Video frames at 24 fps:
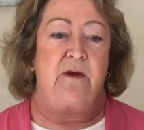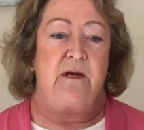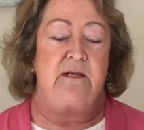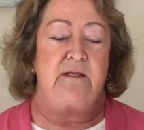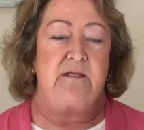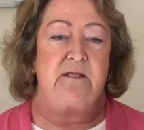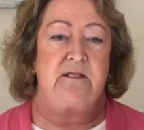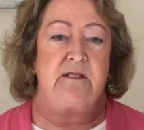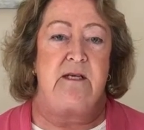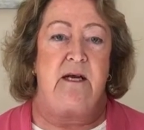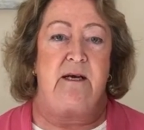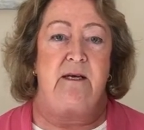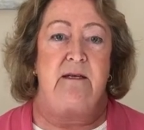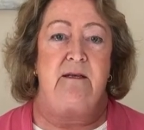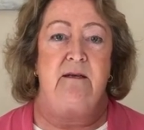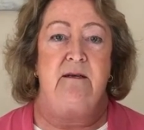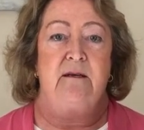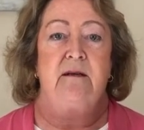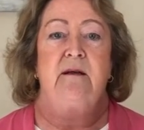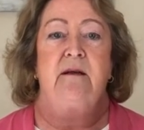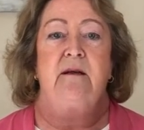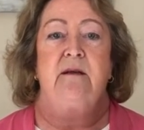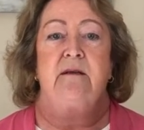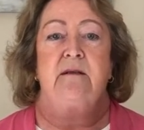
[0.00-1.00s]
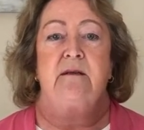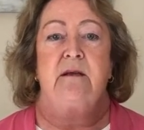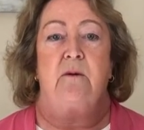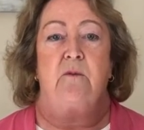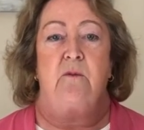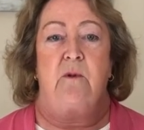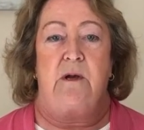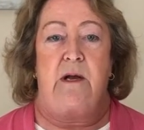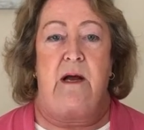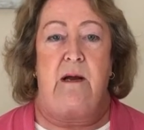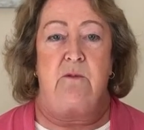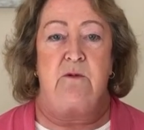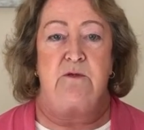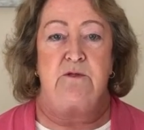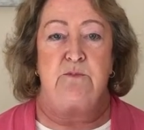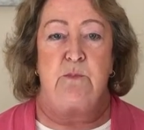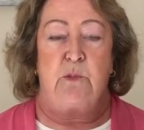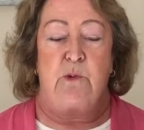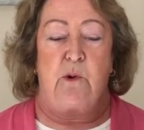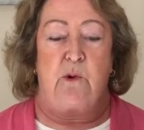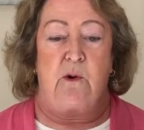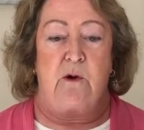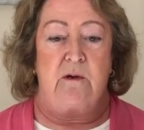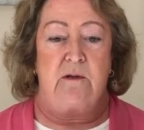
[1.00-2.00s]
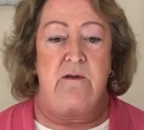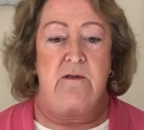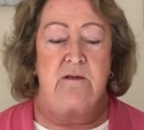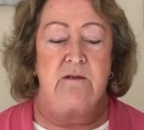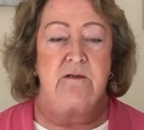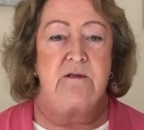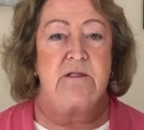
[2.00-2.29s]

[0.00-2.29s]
had said that when I was born,